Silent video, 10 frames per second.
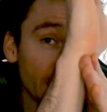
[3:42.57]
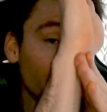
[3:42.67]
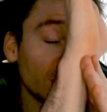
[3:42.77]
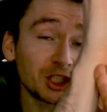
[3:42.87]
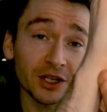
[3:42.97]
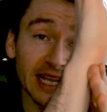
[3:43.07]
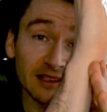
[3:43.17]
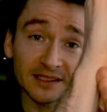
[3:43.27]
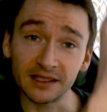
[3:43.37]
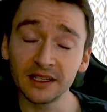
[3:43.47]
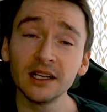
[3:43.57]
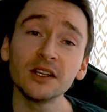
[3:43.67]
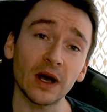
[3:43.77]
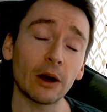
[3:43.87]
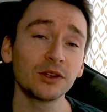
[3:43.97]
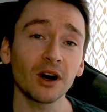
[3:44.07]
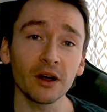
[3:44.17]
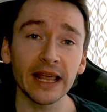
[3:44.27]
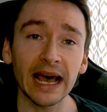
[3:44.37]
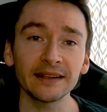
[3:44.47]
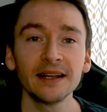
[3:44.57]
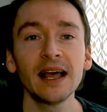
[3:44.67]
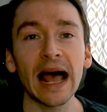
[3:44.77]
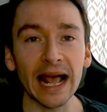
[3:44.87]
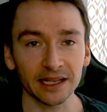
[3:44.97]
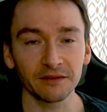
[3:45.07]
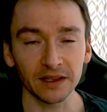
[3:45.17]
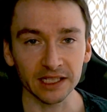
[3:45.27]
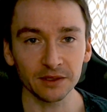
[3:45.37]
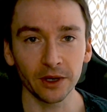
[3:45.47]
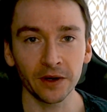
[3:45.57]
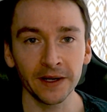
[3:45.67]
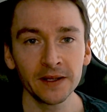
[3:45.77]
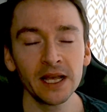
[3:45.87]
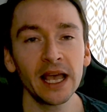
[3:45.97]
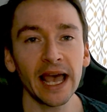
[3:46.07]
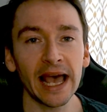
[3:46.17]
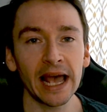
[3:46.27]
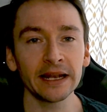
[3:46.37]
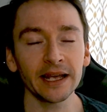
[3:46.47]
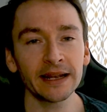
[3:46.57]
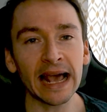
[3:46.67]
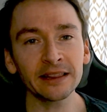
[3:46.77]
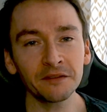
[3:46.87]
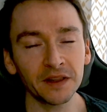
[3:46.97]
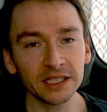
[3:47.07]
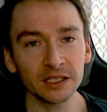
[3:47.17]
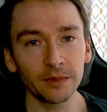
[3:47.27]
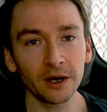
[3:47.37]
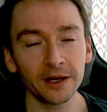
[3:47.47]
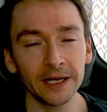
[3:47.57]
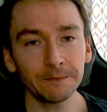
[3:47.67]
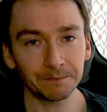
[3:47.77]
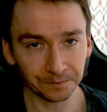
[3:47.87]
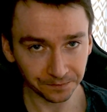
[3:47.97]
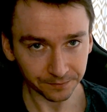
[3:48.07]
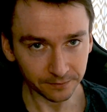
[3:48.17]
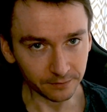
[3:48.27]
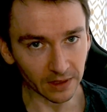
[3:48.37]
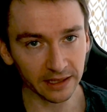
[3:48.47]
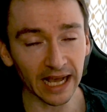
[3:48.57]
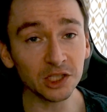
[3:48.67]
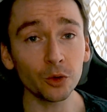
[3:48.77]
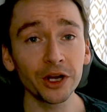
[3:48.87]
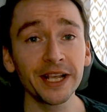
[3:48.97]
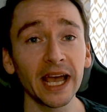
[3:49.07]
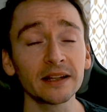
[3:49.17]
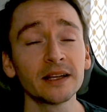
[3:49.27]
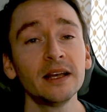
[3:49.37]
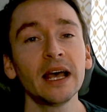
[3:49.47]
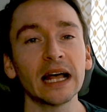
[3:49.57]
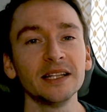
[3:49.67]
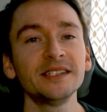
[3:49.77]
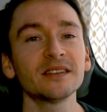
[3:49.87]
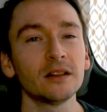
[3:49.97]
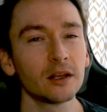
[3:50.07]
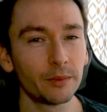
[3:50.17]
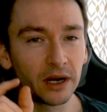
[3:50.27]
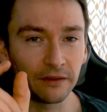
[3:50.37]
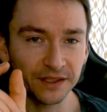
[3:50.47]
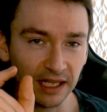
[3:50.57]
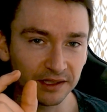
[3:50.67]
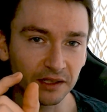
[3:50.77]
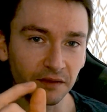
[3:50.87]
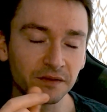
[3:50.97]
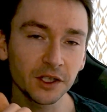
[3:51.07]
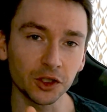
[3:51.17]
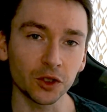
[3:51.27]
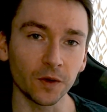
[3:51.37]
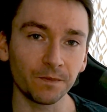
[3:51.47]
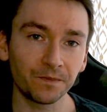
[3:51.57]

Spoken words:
pressure against it. I would call that active flexibility. And in active flexibility, that's where you get at least a little bit of a sense of control.